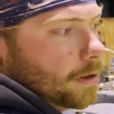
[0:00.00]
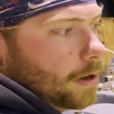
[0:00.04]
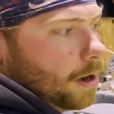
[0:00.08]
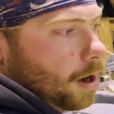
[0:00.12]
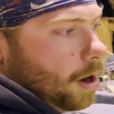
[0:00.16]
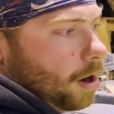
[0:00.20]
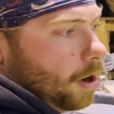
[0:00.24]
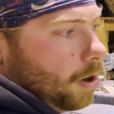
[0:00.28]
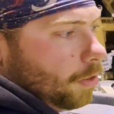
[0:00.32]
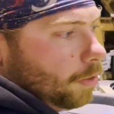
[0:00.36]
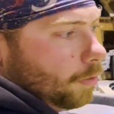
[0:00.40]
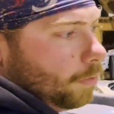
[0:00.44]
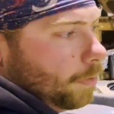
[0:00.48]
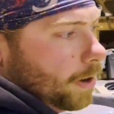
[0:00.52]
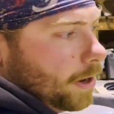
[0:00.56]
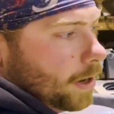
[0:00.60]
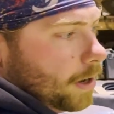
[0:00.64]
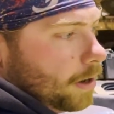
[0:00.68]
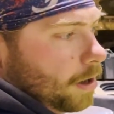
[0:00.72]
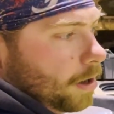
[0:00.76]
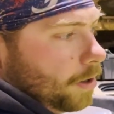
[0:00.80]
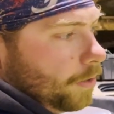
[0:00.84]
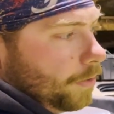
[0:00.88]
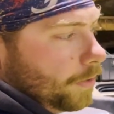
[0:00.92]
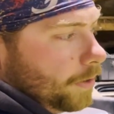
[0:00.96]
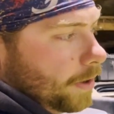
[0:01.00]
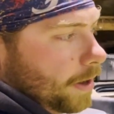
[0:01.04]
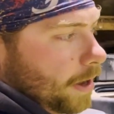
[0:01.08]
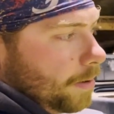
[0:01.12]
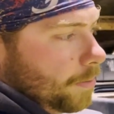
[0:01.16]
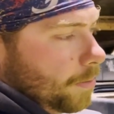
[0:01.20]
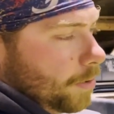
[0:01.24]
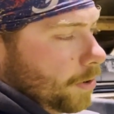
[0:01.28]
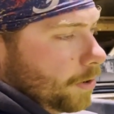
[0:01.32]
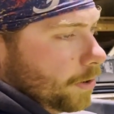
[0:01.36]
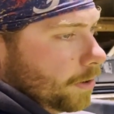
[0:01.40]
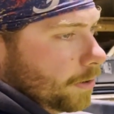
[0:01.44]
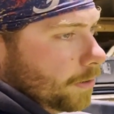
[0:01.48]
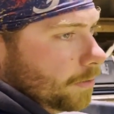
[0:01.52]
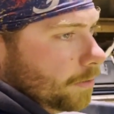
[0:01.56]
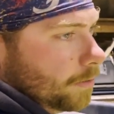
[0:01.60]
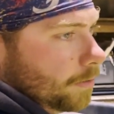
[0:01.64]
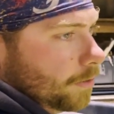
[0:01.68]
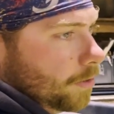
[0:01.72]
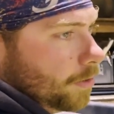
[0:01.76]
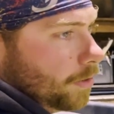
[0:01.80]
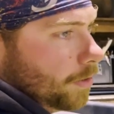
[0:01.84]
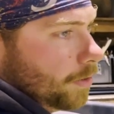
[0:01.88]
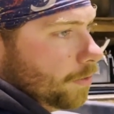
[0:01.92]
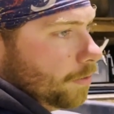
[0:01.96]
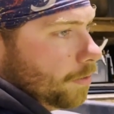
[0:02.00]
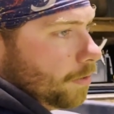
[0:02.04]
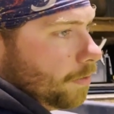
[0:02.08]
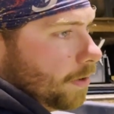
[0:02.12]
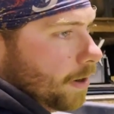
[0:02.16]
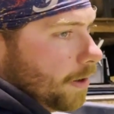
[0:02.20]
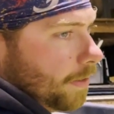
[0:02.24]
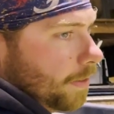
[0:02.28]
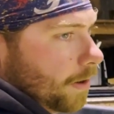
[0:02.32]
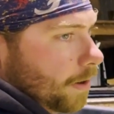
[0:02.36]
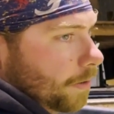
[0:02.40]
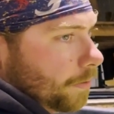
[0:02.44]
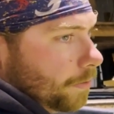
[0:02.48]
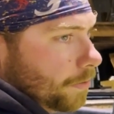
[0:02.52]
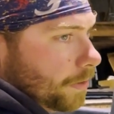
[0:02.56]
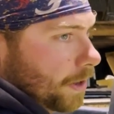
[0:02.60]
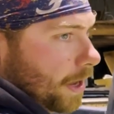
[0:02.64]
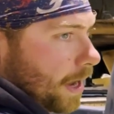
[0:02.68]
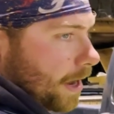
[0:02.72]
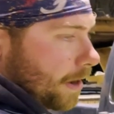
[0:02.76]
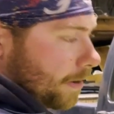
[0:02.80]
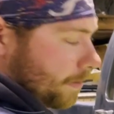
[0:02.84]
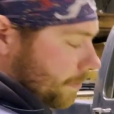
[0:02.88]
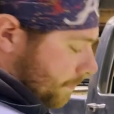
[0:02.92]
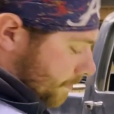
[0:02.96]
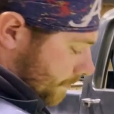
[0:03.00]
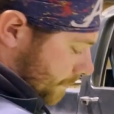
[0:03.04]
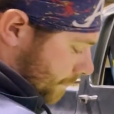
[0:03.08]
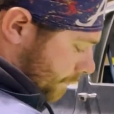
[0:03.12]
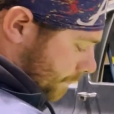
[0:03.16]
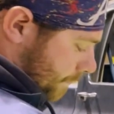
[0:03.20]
all the way, all the time on, you can do it right there with that.